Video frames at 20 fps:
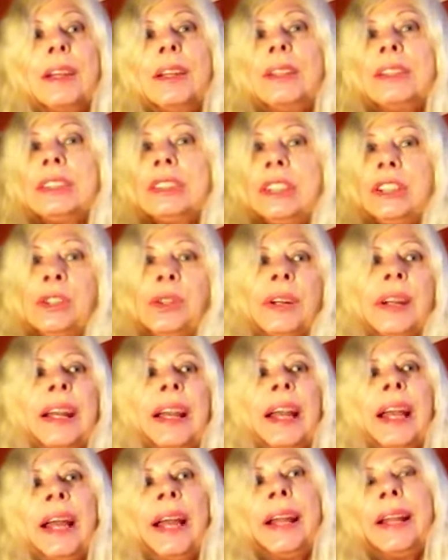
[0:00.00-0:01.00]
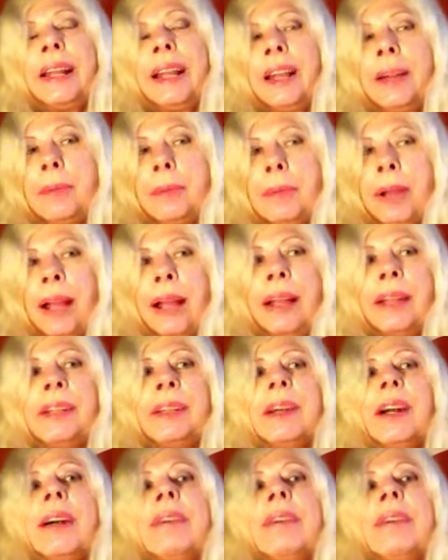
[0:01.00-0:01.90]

You see, your head and mind